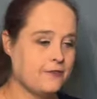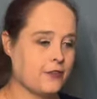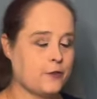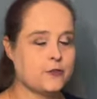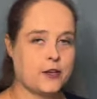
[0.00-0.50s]
For
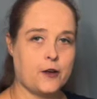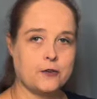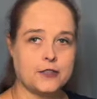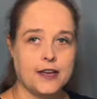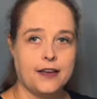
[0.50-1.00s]
those that
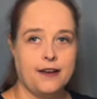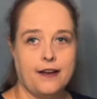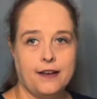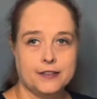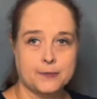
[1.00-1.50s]
go
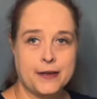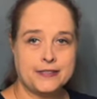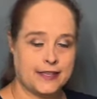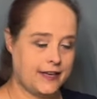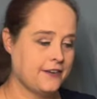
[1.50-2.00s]
uh,
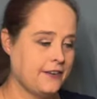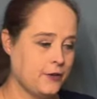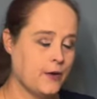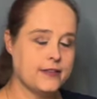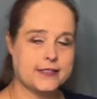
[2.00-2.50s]
domestic here in
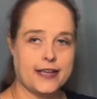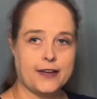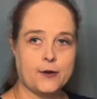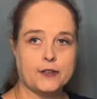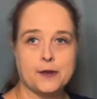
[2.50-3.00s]
US, they
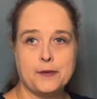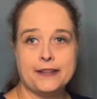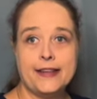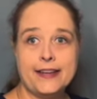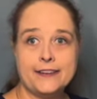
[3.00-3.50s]
go a little bit
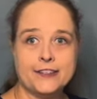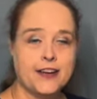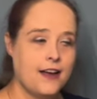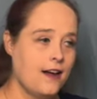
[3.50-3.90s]
later.